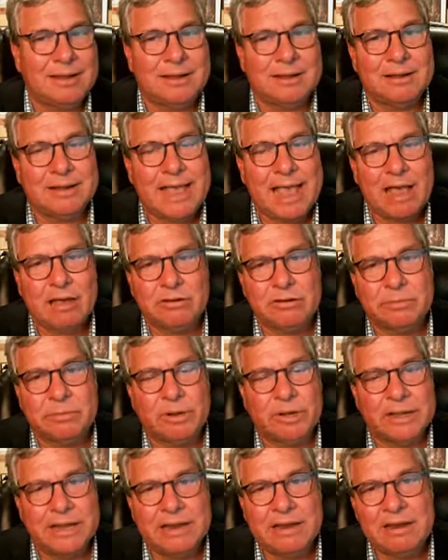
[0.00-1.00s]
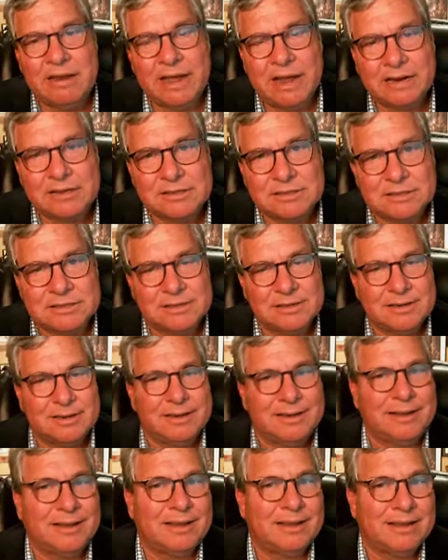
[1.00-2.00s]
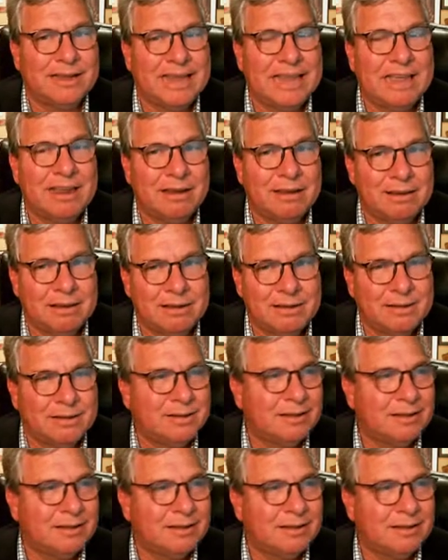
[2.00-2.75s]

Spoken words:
countable index in